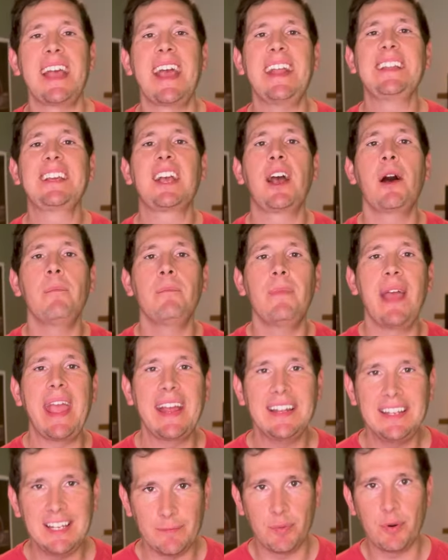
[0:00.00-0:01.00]
and
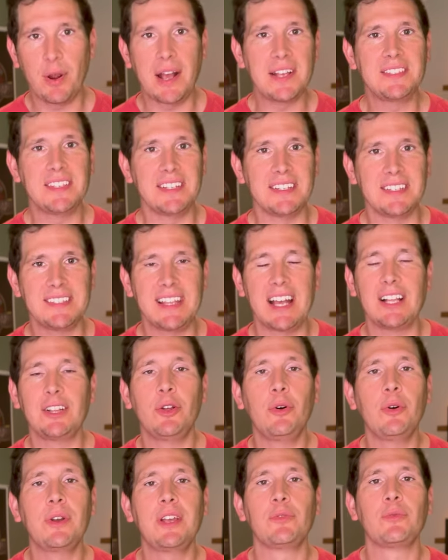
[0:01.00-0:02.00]
commanding presence that
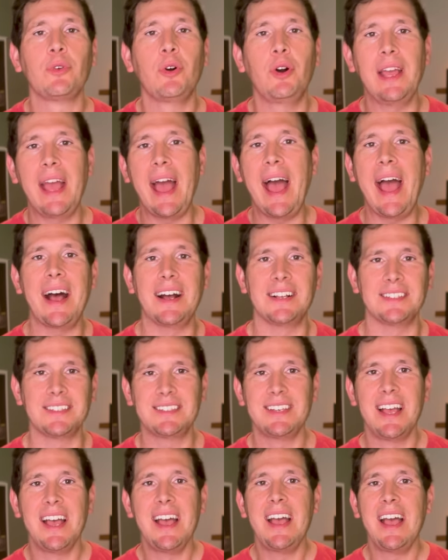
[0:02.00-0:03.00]
Logan Roy has.